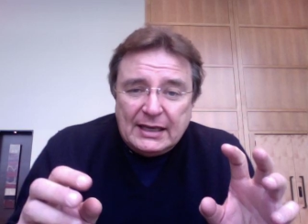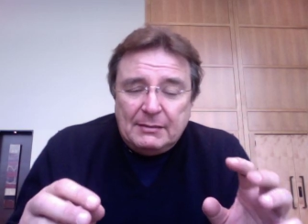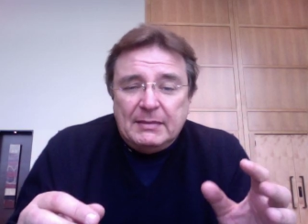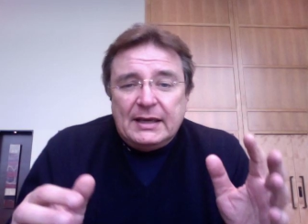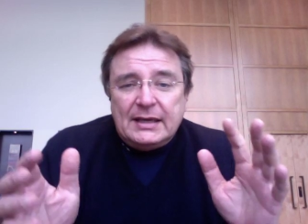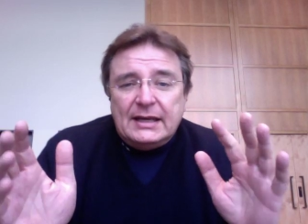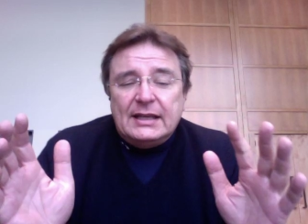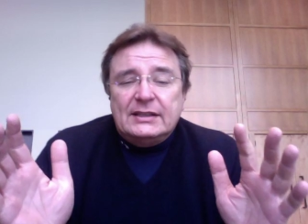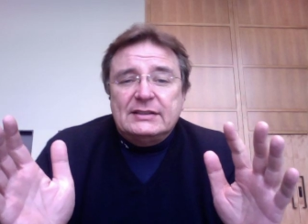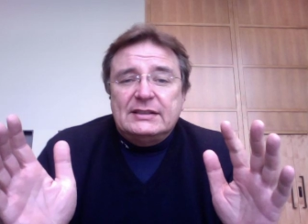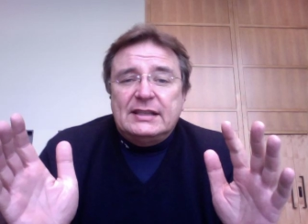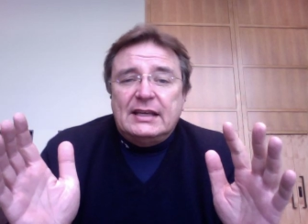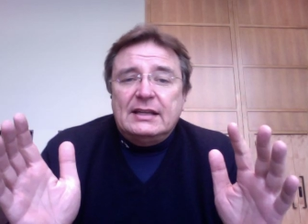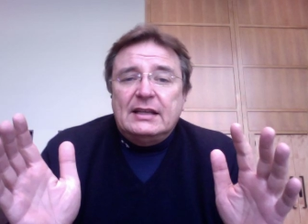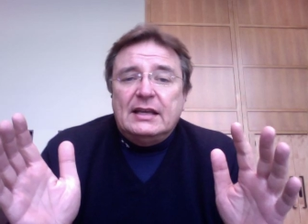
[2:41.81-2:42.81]
Make it
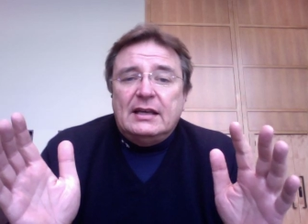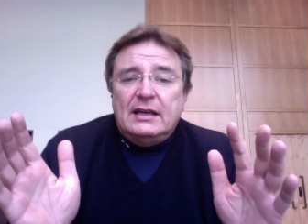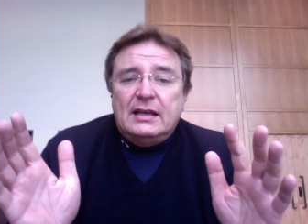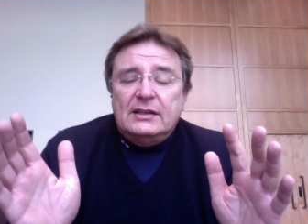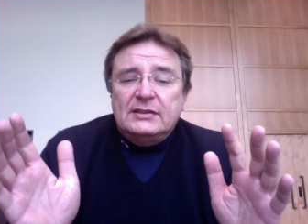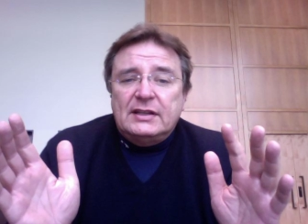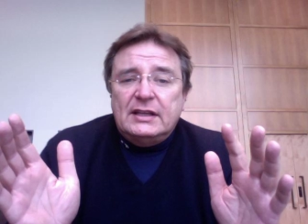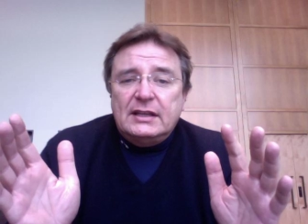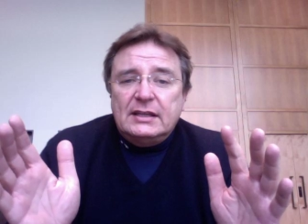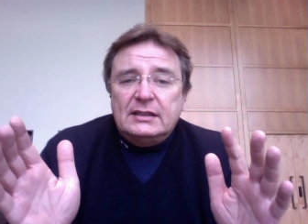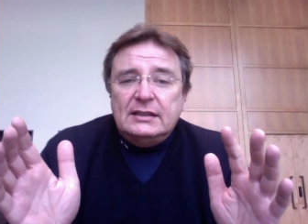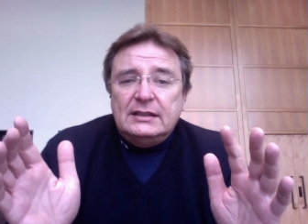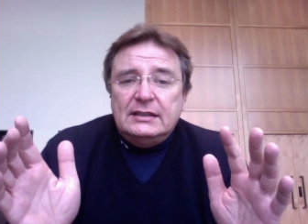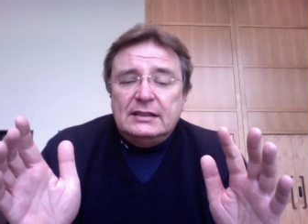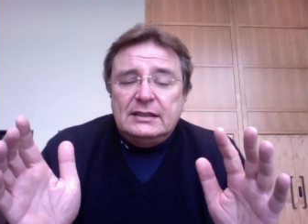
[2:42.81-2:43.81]

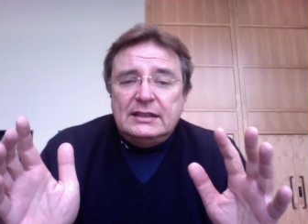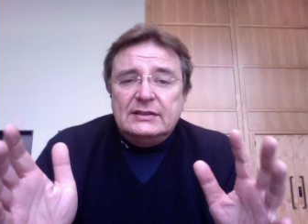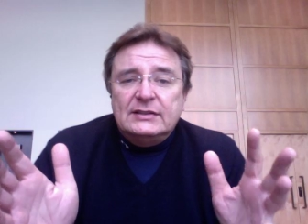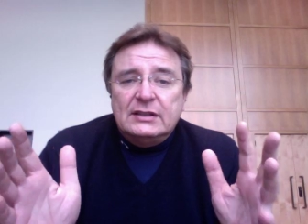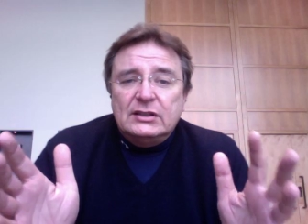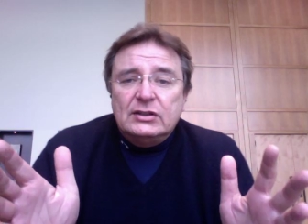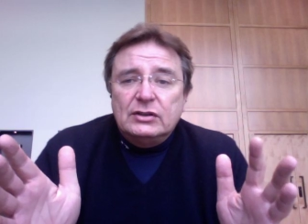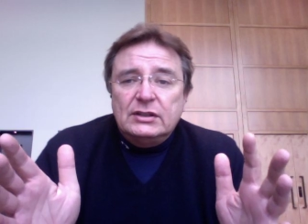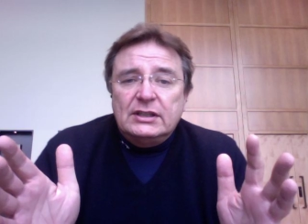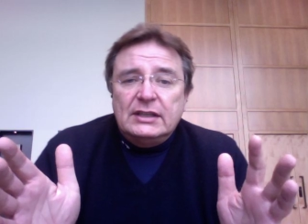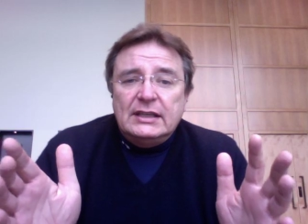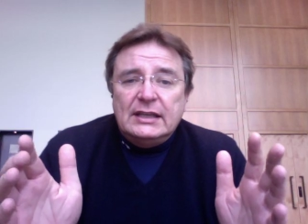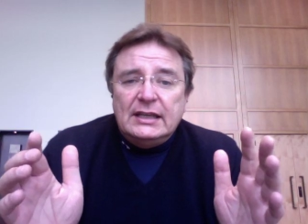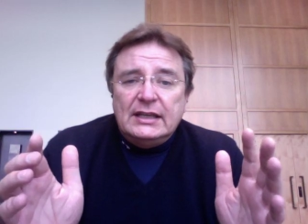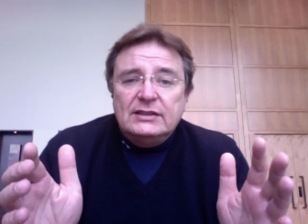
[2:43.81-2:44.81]
aesthetically decent
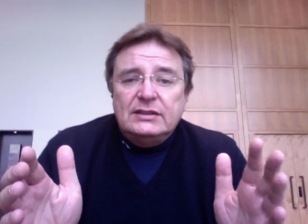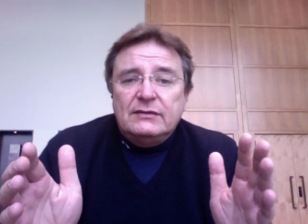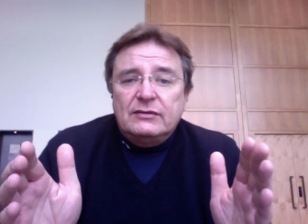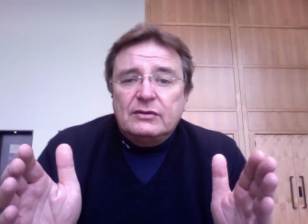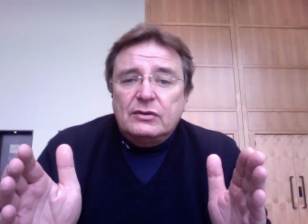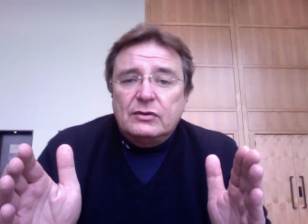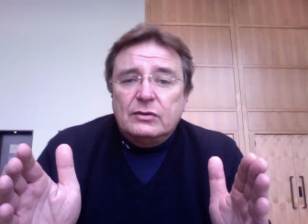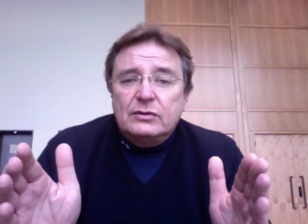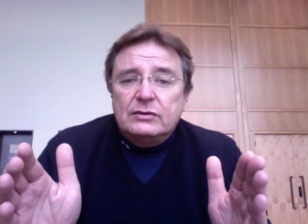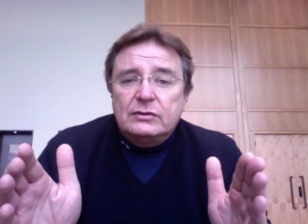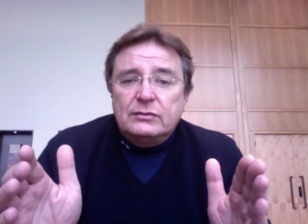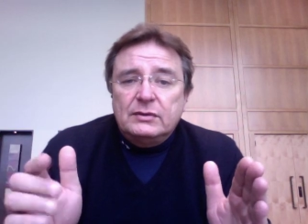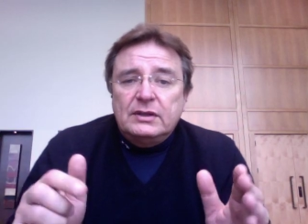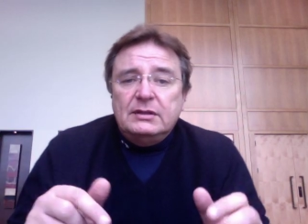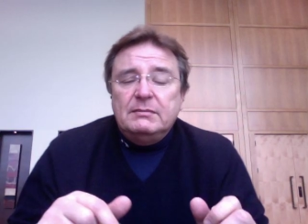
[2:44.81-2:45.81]
looking, easy for the court
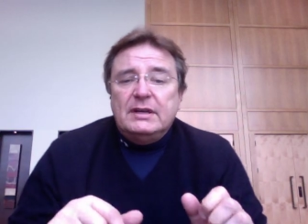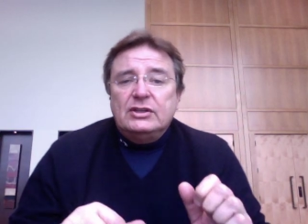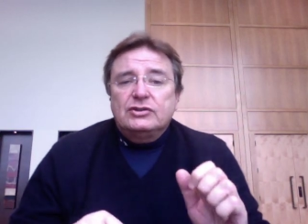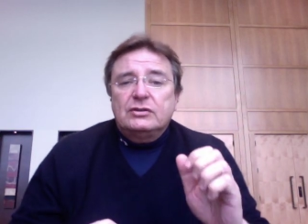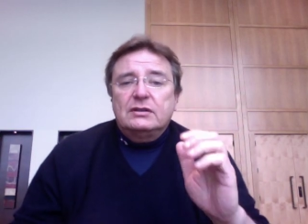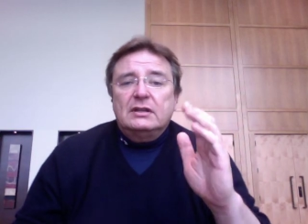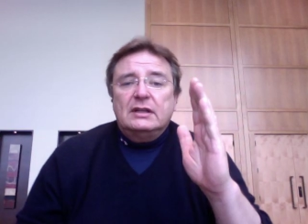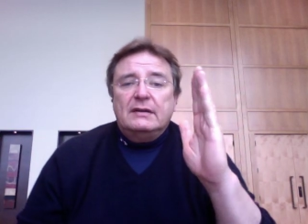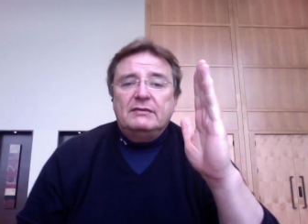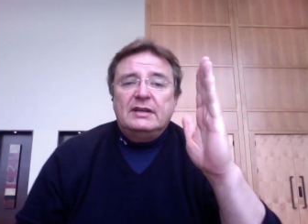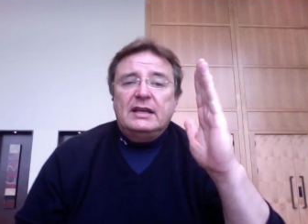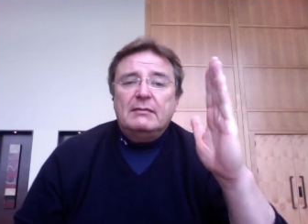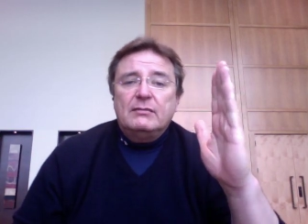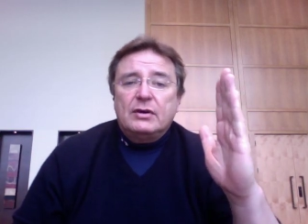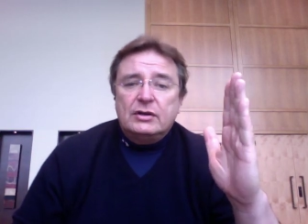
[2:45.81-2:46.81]
to read. Make sure the
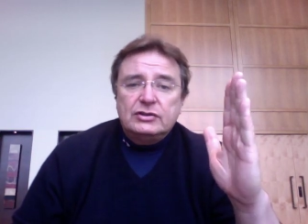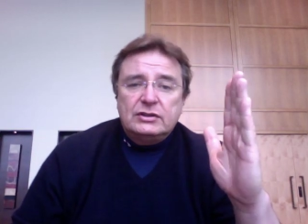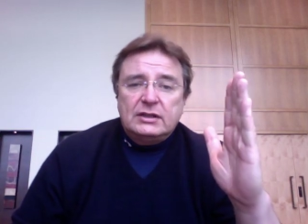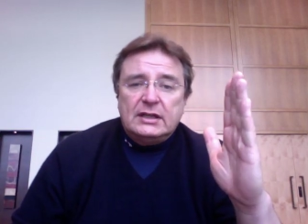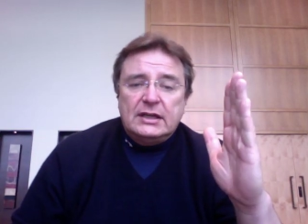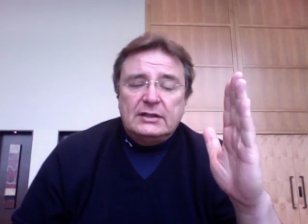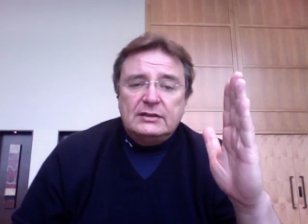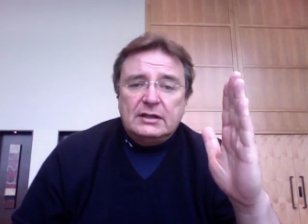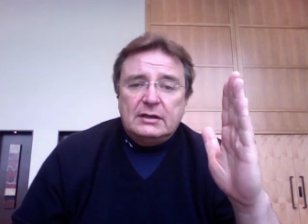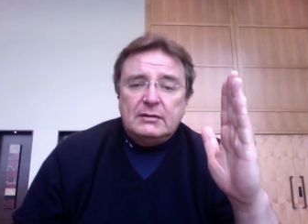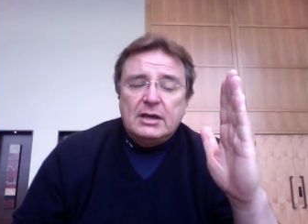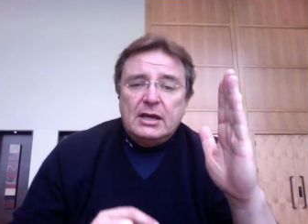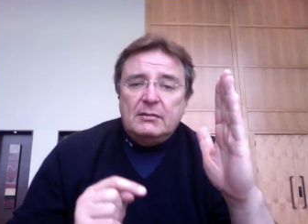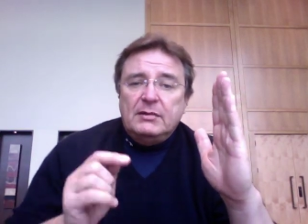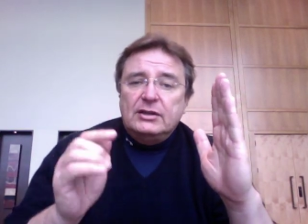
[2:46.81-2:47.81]
left-hand margin lines up.
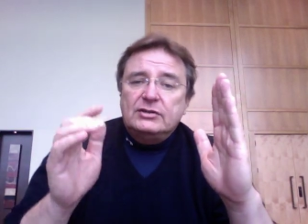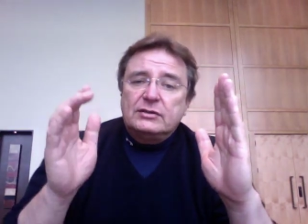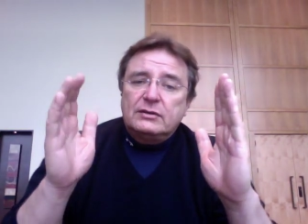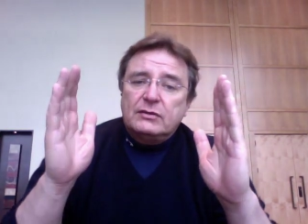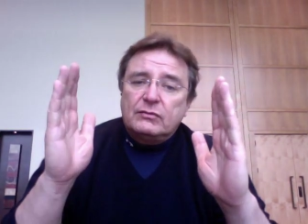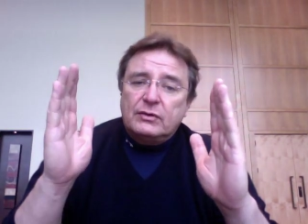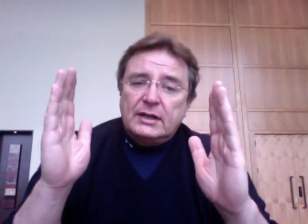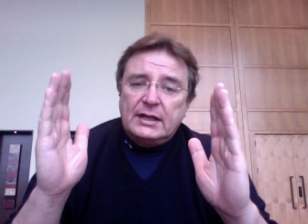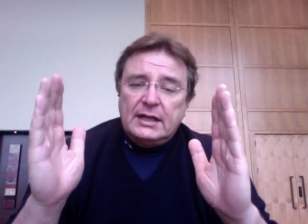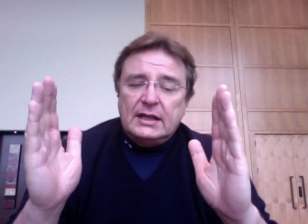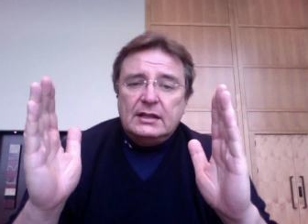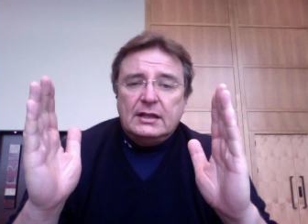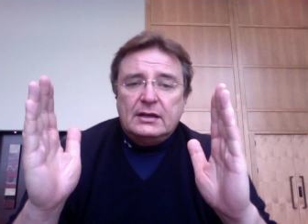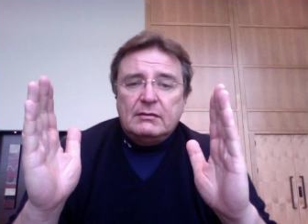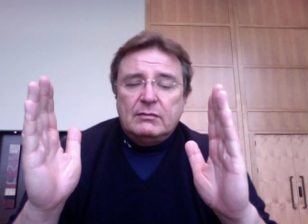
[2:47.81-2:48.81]
Make sure the
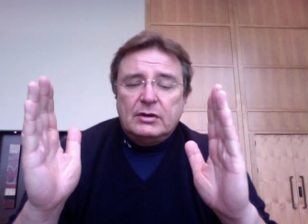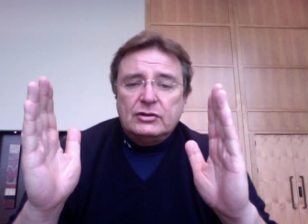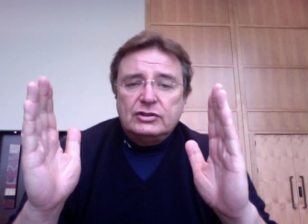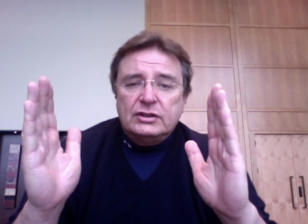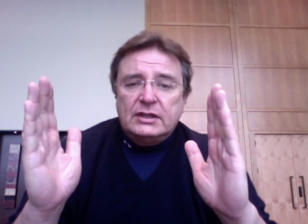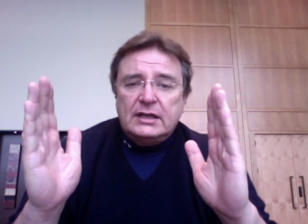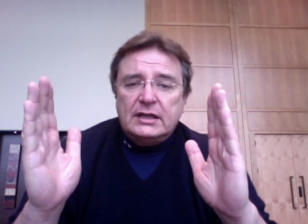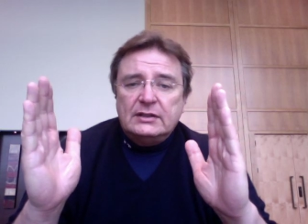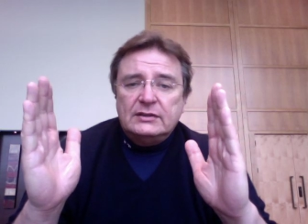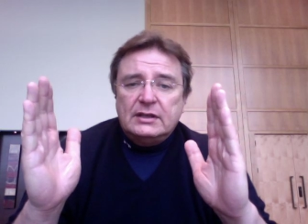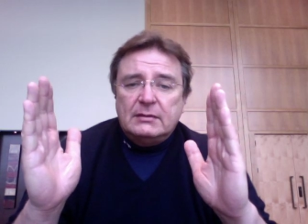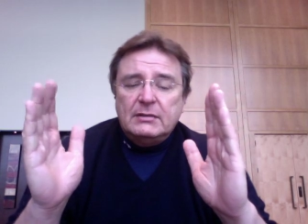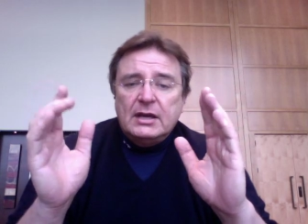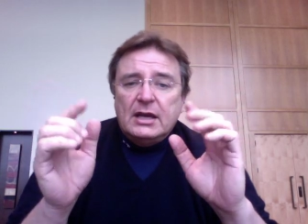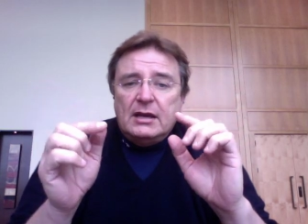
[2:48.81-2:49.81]
right-hand margin lines up.